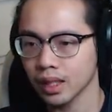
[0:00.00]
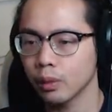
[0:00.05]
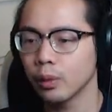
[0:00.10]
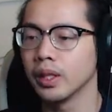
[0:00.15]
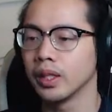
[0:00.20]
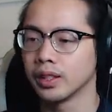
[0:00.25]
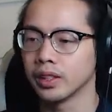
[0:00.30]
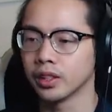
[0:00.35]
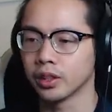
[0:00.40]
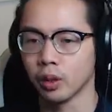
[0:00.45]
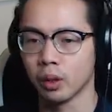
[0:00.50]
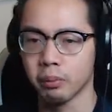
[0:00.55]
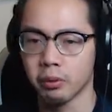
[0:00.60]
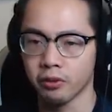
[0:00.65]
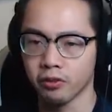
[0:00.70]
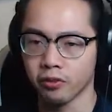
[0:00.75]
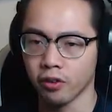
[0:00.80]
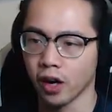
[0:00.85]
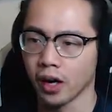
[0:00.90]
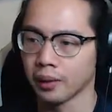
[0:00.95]
We did this one
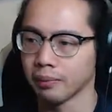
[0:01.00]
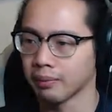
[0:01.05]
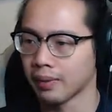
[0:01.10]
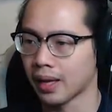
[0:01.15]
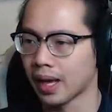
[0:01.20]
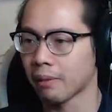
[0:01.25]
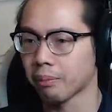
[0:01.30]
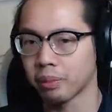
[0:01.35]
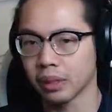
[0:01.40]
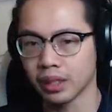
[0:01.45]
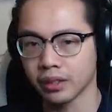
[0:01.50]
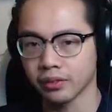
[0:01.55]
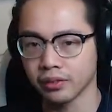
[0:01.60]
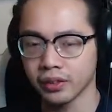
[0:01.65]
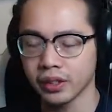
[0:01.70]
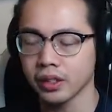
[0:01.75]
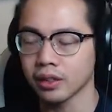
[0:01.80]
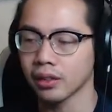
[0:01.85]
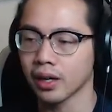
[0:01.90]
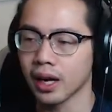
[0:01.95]
before. Have big
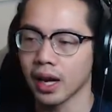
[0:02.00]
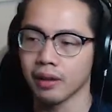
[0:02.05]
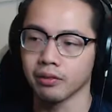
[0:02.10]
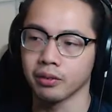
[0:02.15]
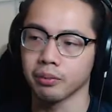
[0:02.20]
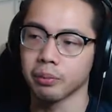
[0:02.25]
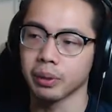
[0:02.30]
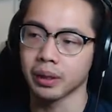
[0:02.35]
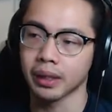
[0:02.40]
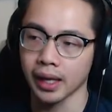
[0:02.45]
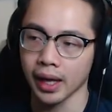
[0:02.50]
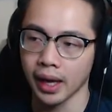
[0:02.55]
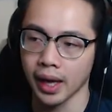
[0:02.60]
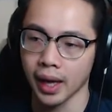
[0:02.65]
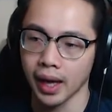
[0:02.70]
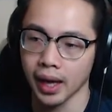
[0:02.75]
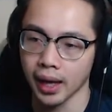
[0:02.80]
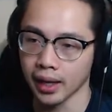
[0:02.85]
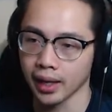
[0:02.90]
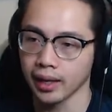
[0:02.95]
feet or have a big
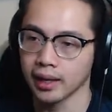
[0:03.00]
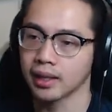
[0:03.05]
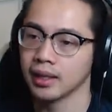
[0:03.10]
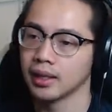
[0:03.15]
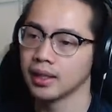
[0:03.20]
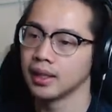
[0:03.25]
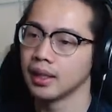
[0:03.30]
head.